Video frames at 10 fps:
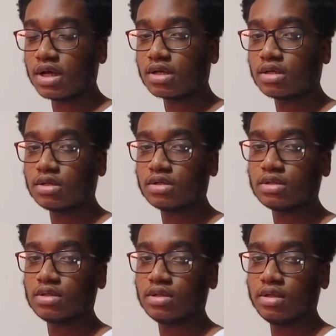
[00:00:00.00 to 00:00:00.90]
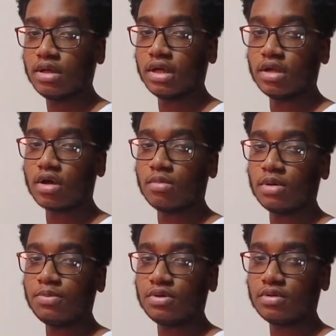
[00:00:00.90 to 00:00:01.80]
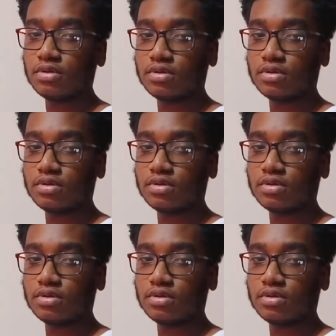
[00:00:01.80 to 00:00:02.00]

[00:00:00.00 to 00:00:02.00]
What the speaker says: back, and you come up,